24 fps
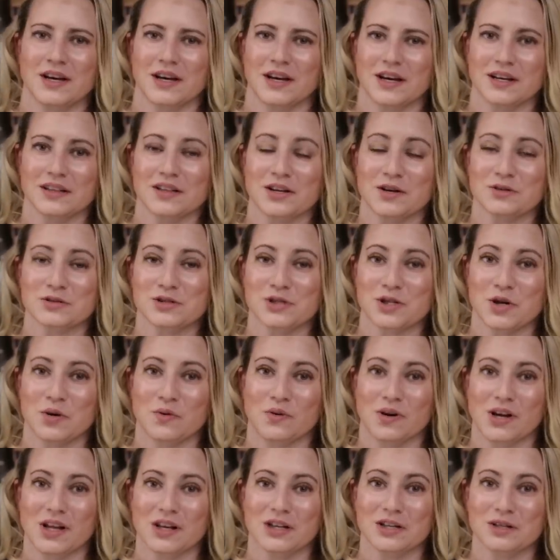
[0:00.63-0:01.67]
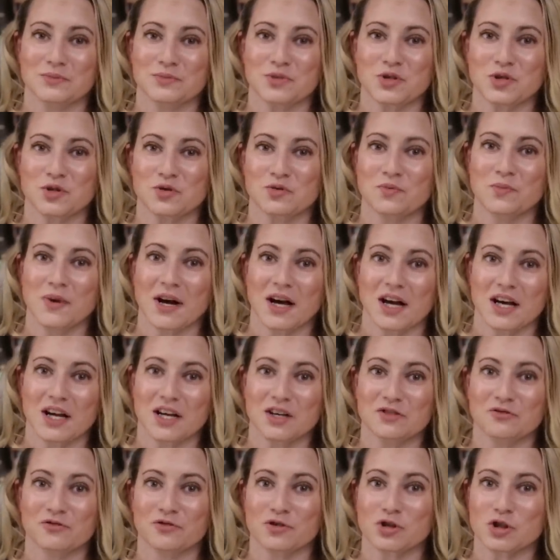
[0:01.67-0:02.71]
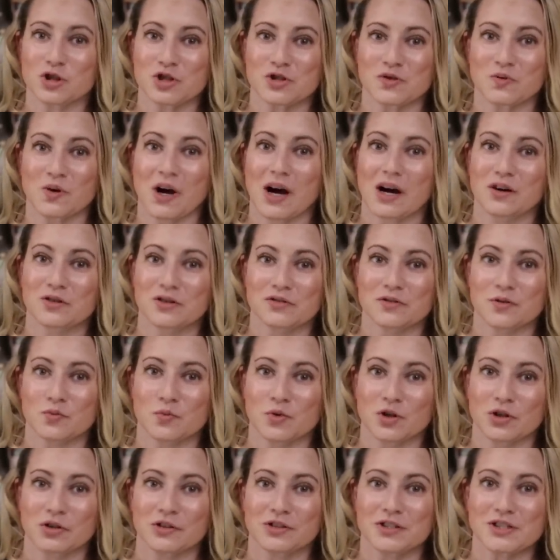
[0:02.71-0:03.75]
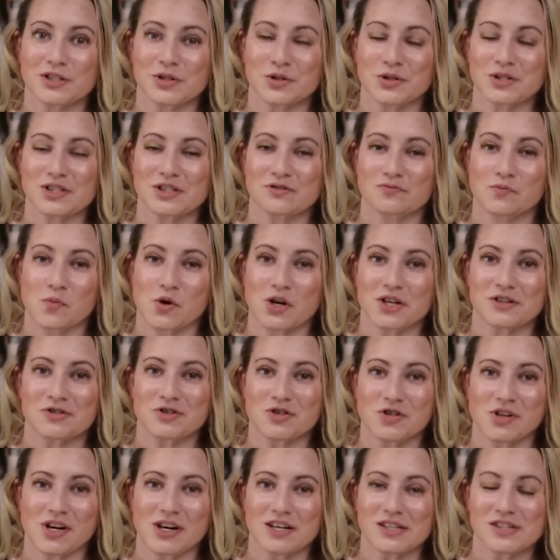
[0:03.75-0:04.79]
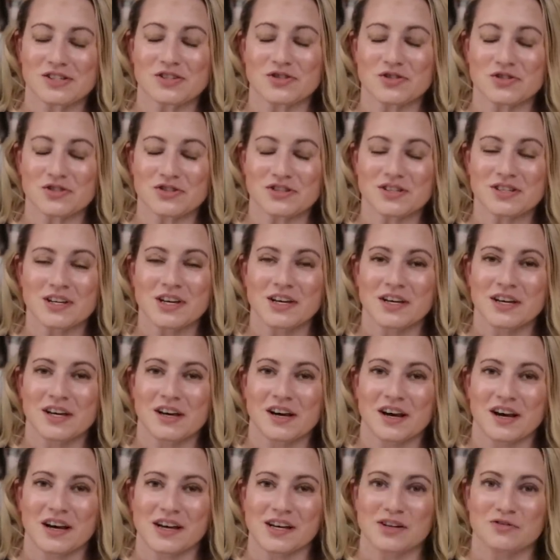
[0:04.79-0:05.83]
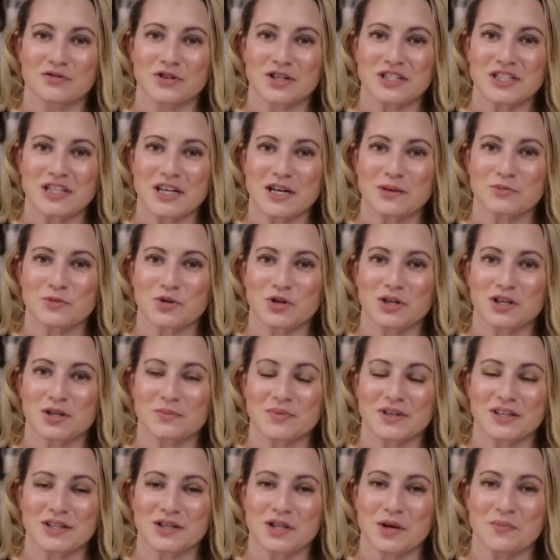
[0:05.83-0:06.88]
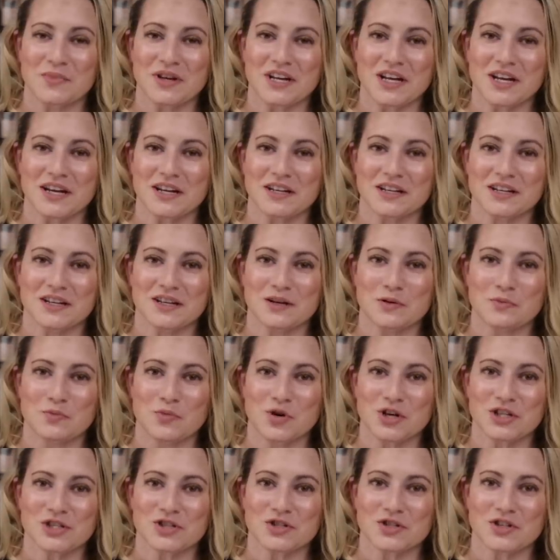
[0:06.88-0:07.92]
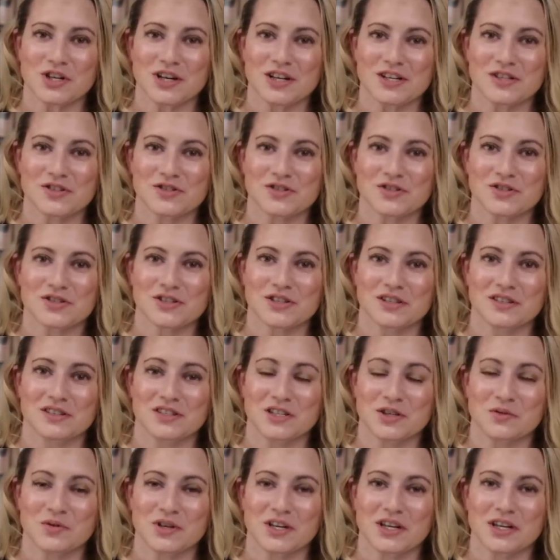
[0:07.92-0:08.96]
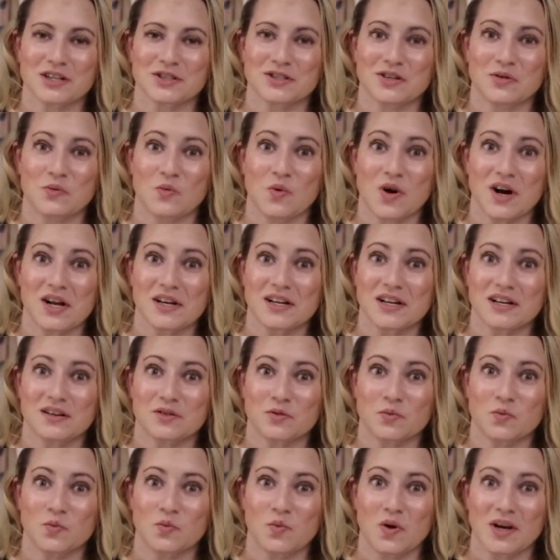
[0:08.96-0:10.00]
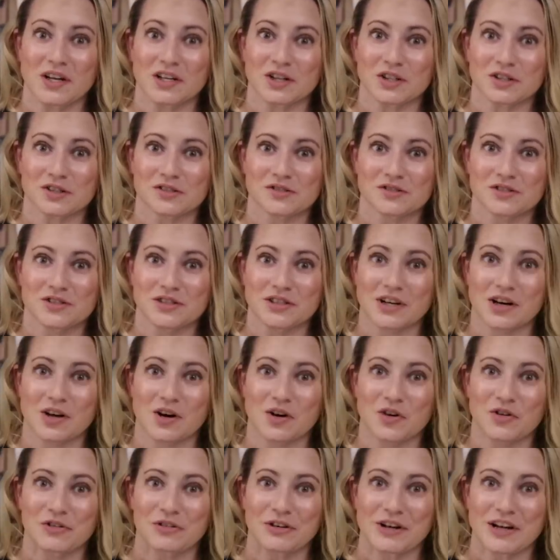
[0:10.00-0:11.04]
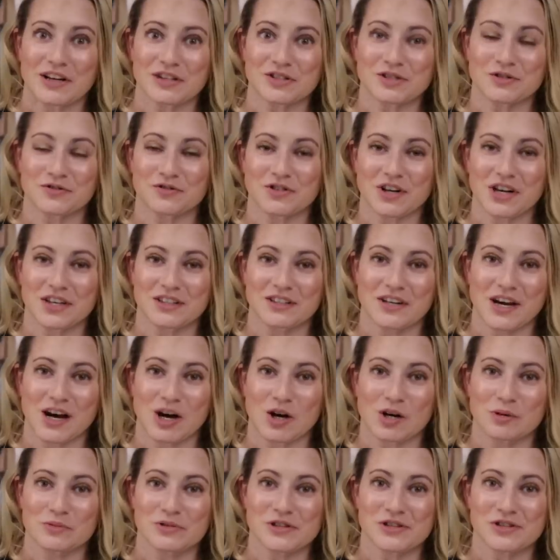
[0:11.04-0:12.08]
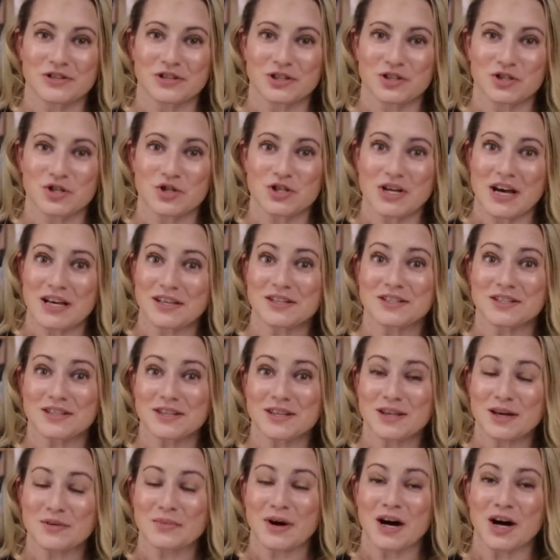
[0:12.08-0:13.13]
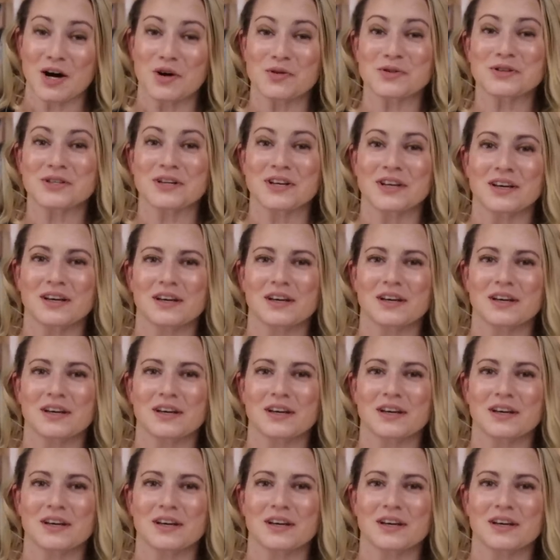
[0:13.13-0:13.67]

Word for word: Hello, so welcome to my first round of the World Series of Moisturizers. Every day I'm going to be eliminating moisturizers until we get to one winner. So as of right now, I'm still testing them out.